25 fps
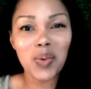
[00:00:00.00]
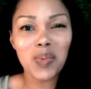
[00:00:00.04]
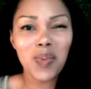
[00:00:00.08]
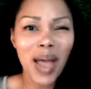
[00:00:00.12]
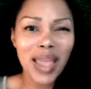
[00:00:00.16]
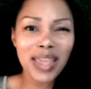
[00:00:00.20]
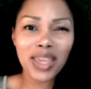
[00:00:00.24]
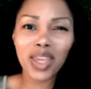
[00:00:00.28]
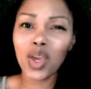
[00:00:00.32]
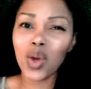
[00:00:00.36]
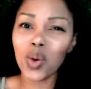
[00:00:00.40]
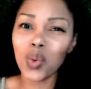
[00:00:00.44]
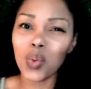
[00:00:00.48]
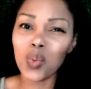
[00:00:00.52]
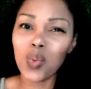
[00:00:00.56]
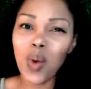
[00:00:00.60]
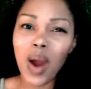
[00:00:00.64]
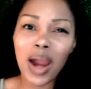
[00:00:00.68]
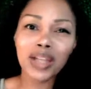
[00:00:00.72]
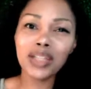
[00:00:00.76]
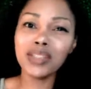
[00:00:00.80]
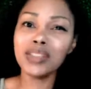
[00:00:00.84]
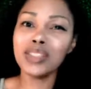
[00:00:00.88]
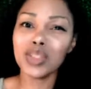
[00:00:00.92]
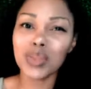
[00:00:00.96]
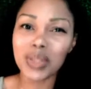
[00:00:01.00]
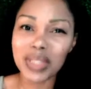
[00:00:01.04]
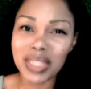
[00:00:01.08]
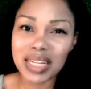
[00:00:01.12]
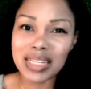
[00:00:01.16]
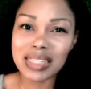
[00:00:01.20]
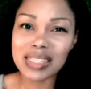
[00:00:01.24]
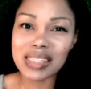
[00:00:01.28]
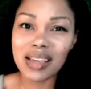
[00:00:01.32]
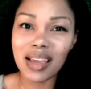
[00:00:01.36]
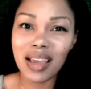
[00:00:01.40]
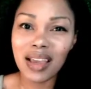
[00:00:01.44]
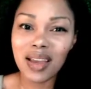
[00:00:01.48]
Why you? Why are you doing
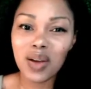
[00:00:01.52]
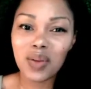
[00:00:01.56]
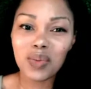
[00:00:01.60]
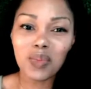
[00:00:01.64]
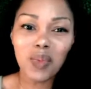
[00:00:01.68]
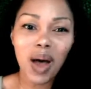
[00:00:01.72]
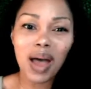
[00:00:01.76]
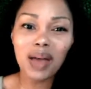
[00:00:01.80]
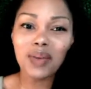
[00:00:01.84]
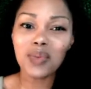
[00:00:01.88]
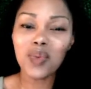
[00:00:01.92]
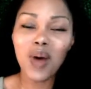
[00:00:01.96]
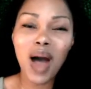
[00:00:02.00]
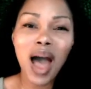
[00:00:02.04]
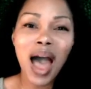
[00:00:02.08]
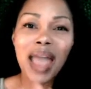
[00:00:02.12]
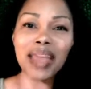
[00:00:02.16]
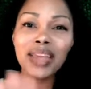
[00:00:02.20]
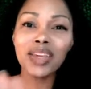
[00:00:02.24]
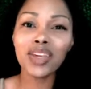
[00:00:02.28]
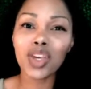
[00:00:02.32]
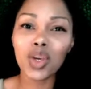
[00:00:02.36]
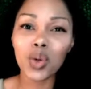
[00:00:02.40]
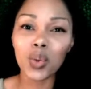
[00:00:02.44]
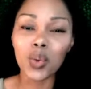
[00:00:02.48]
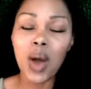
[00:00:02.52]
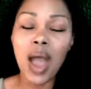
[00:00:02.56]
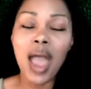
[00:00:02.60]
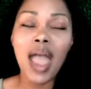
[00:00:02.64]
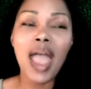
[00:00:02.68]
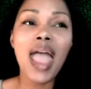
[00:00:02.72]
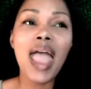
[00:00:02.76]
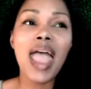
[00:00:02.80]
this? Why you?